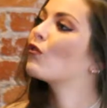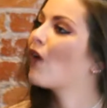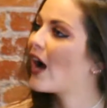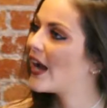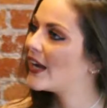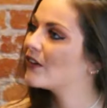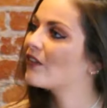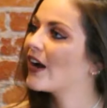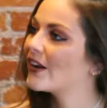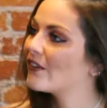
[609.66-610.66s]
Right.
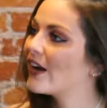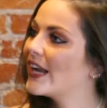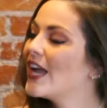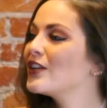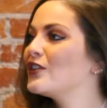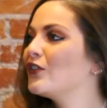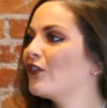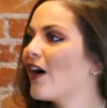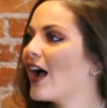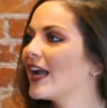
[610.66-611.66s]
Do
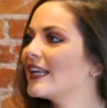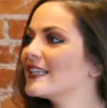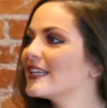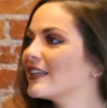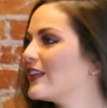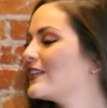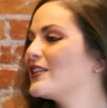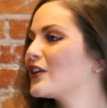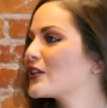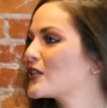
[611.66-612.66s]
you find, is
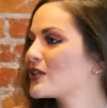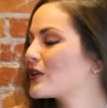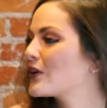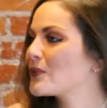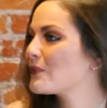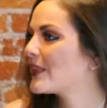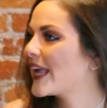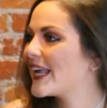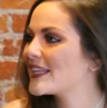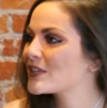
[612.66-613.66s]
there a certain
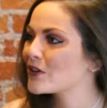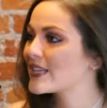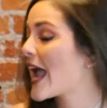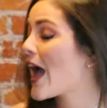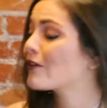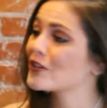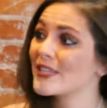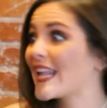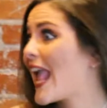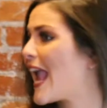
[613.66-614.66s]
place or town or
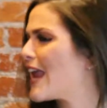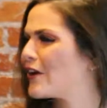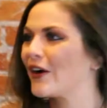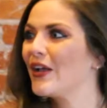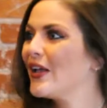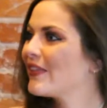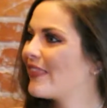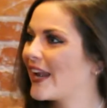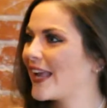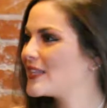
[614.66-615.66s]
state or
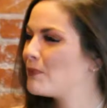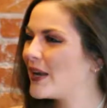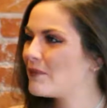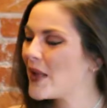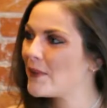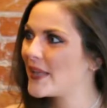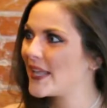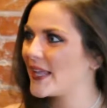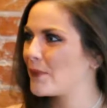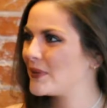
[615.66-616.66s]
that has been
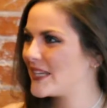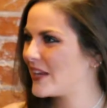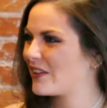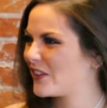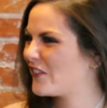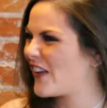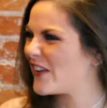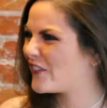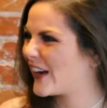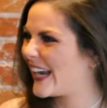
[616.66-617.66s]
maybe a particular
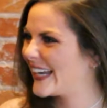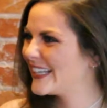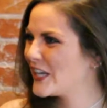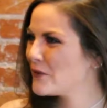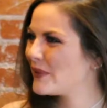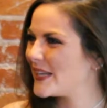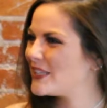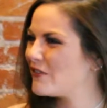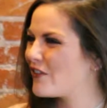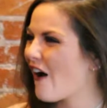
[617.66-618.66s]
favorite
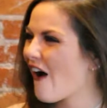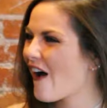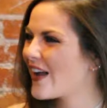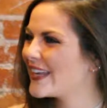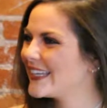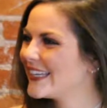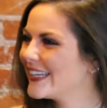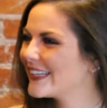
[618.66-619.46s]
place you've gone?